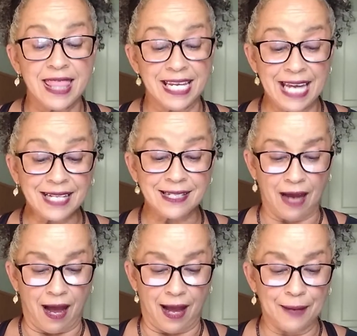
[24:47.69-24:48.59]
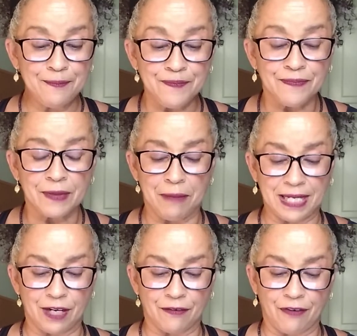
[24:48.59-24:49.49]
The next time,
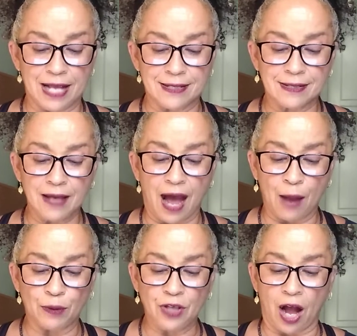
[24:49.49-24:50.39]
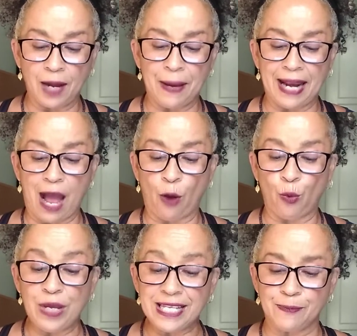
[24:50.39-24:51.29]
my dear friends, I will talk about how
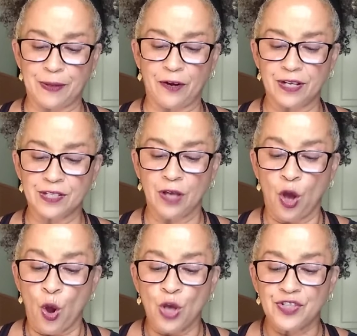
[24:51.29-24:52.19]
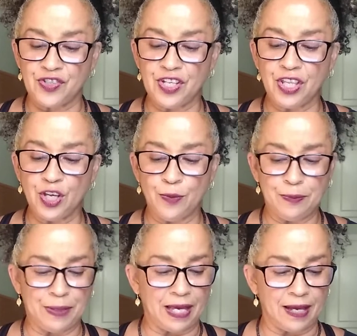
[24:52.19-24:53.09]
we spirits see the
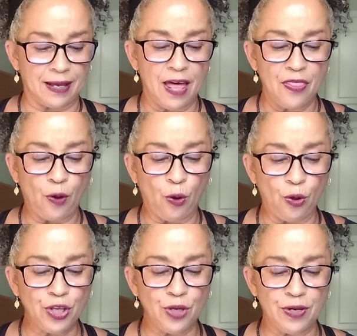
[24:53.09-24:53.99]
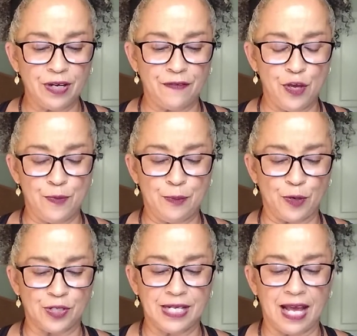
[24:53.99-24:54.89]
human being, the whole unit of human
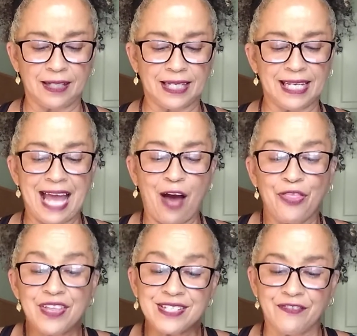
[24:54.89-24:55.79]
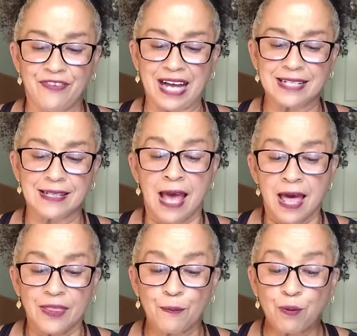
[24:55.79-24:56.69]
personality, and how this affects
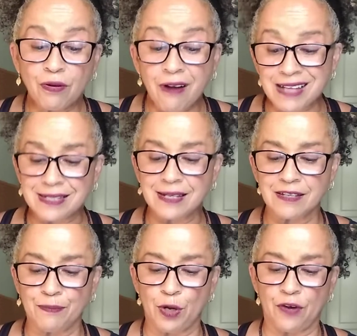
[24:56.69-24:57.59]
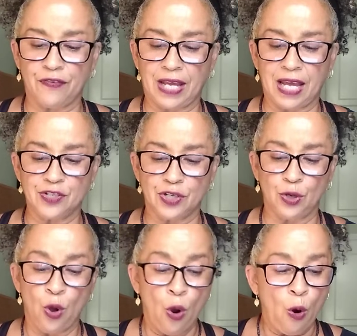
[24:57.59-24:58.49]
the process of purification,
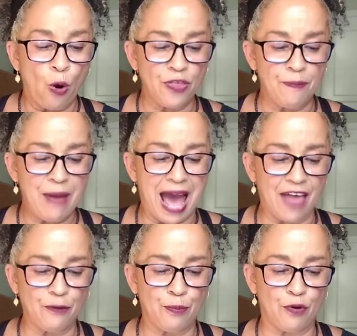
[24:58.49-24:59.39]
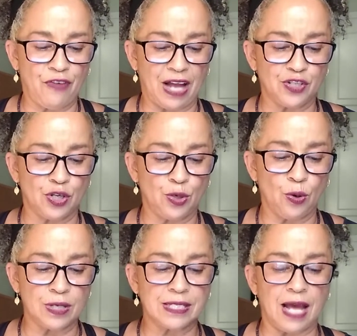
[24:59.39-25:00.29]
or the path of perfection,
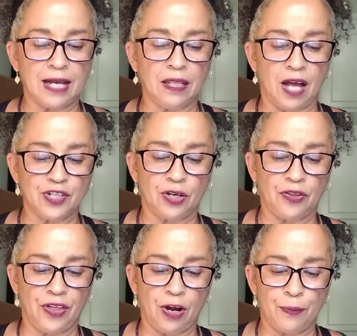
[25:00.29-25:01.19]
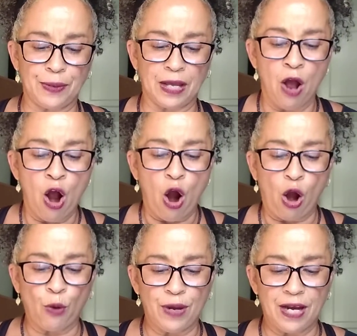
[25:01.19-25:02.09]
or psychological therapy,
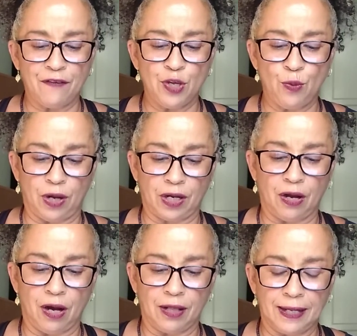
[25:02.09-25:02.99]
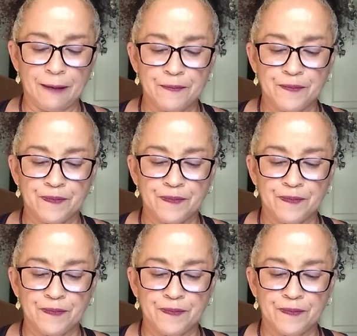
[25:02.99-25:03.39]
or whatever you want to call it.